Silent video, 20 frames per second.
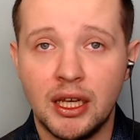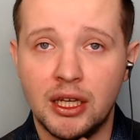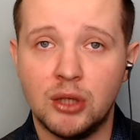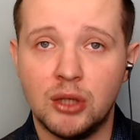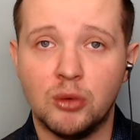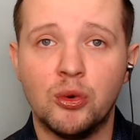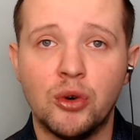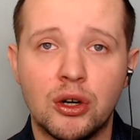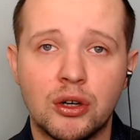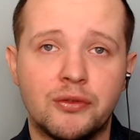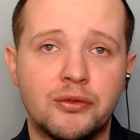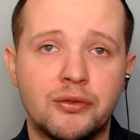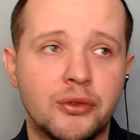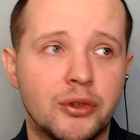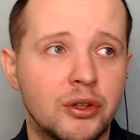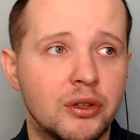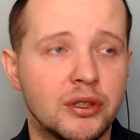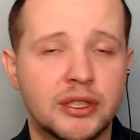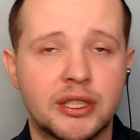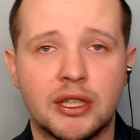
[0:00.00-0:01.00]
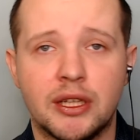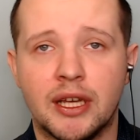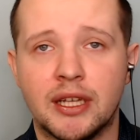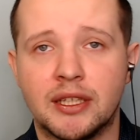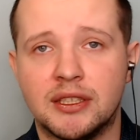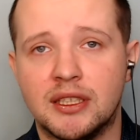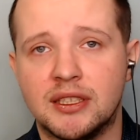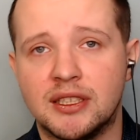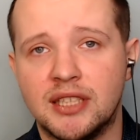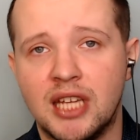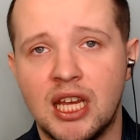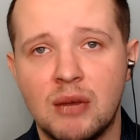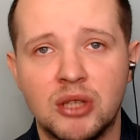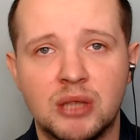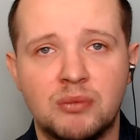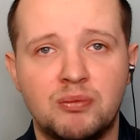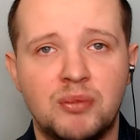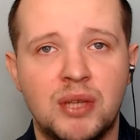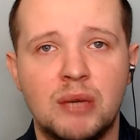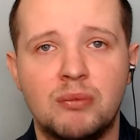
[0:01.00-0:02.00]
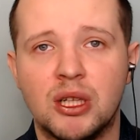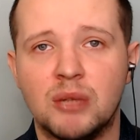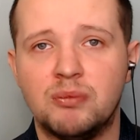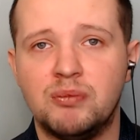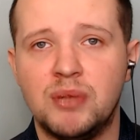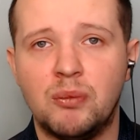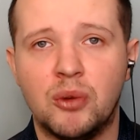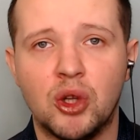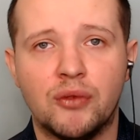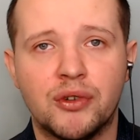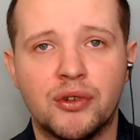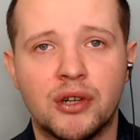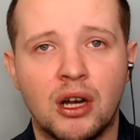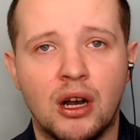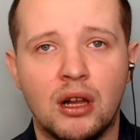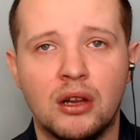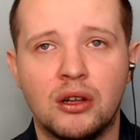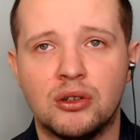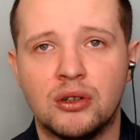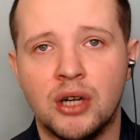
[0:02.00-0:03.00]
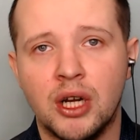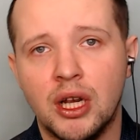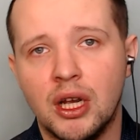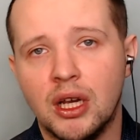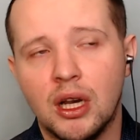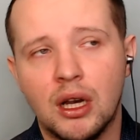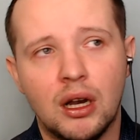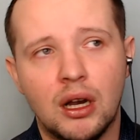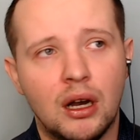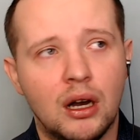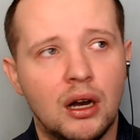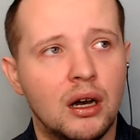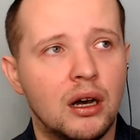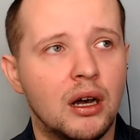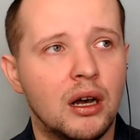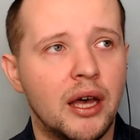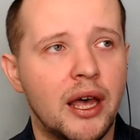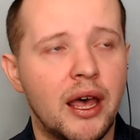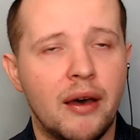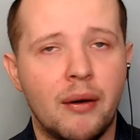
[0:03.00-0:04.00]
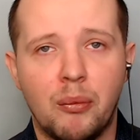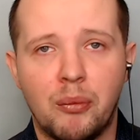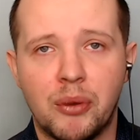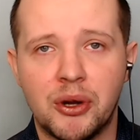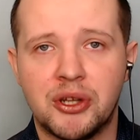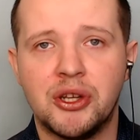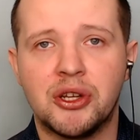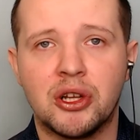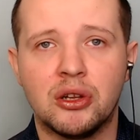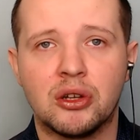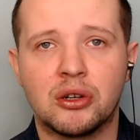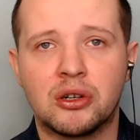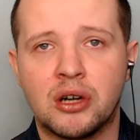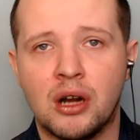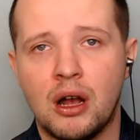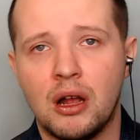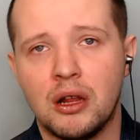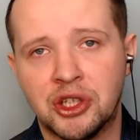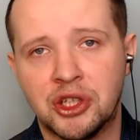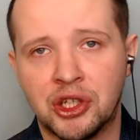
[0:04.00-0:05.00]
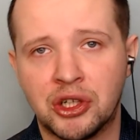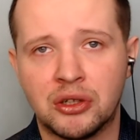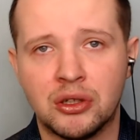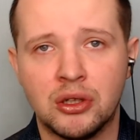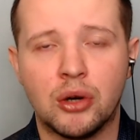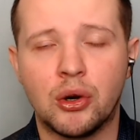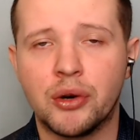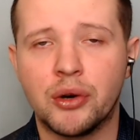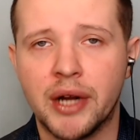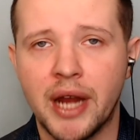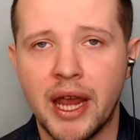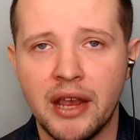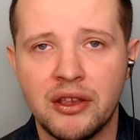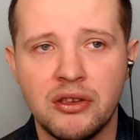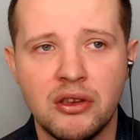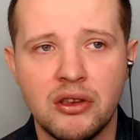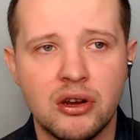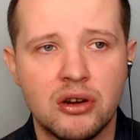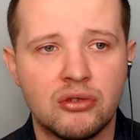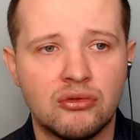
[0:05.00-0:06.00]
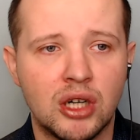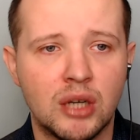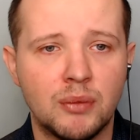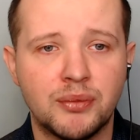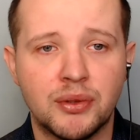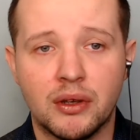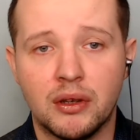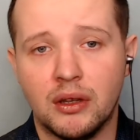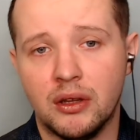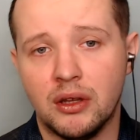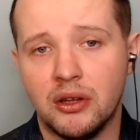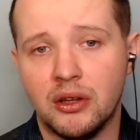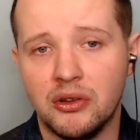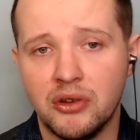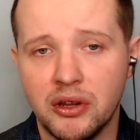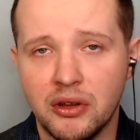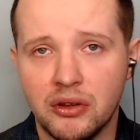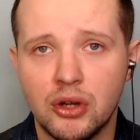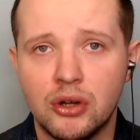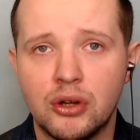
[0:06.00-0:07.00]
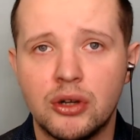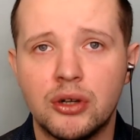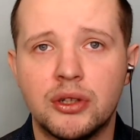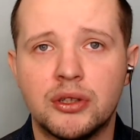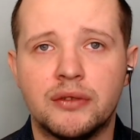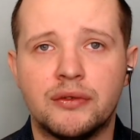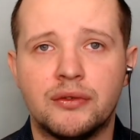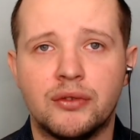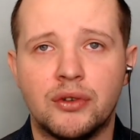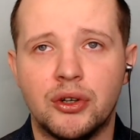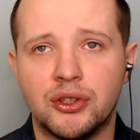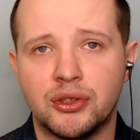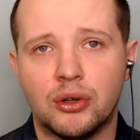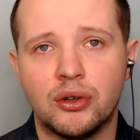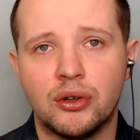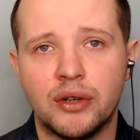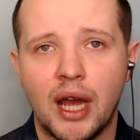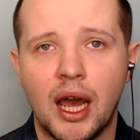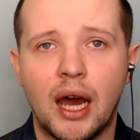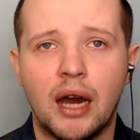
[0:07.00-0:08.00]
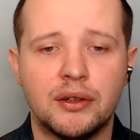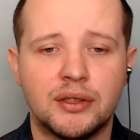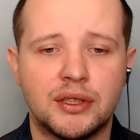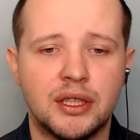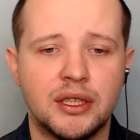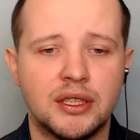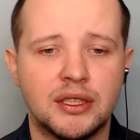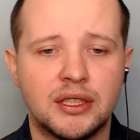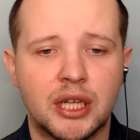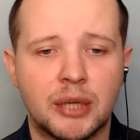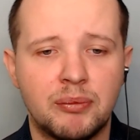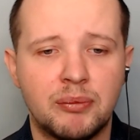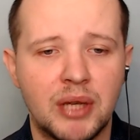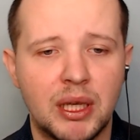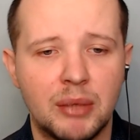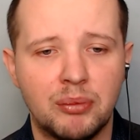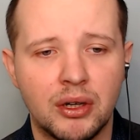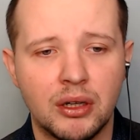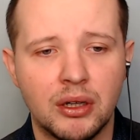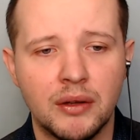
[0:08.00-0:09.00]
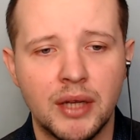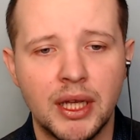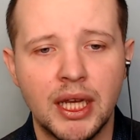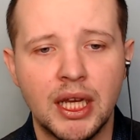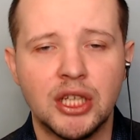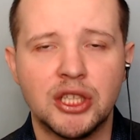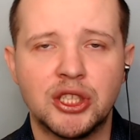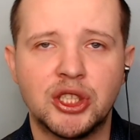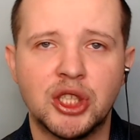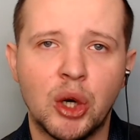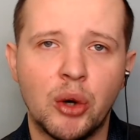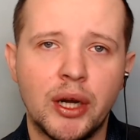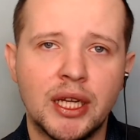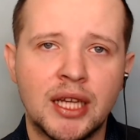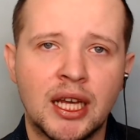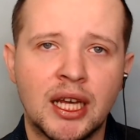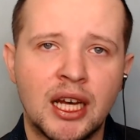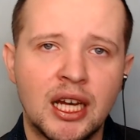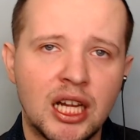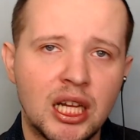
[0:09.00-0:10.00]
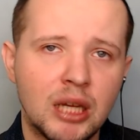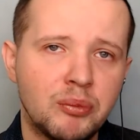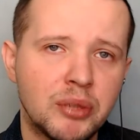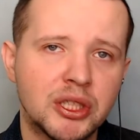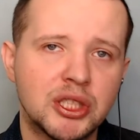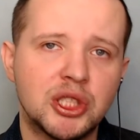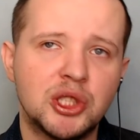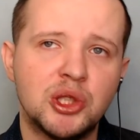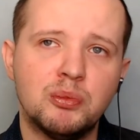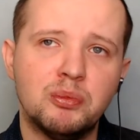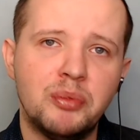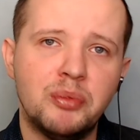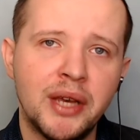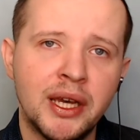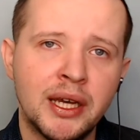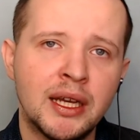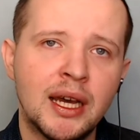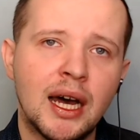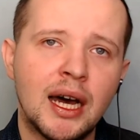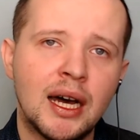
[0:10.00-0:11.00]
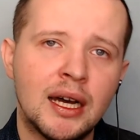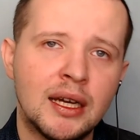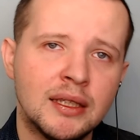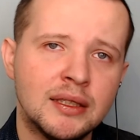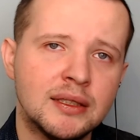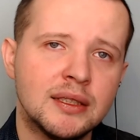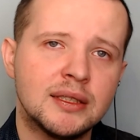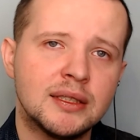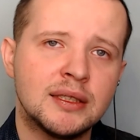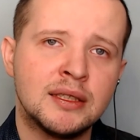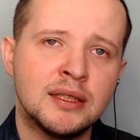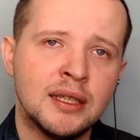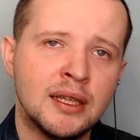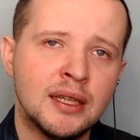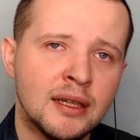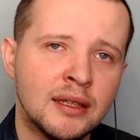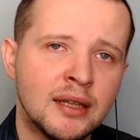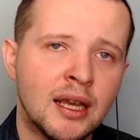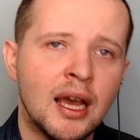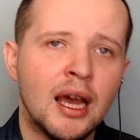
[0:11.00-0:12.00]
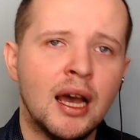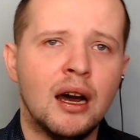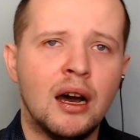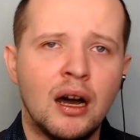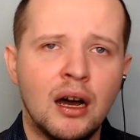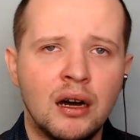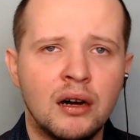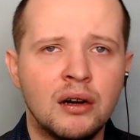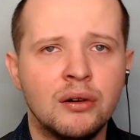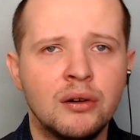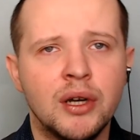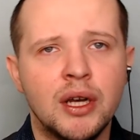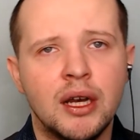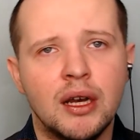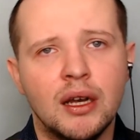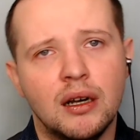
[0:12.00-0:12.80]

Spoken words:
and workforce, like disabled people, people of color, a particular cultural or ethnic group, neurodiverse or autistic people. So it helps us to better understand how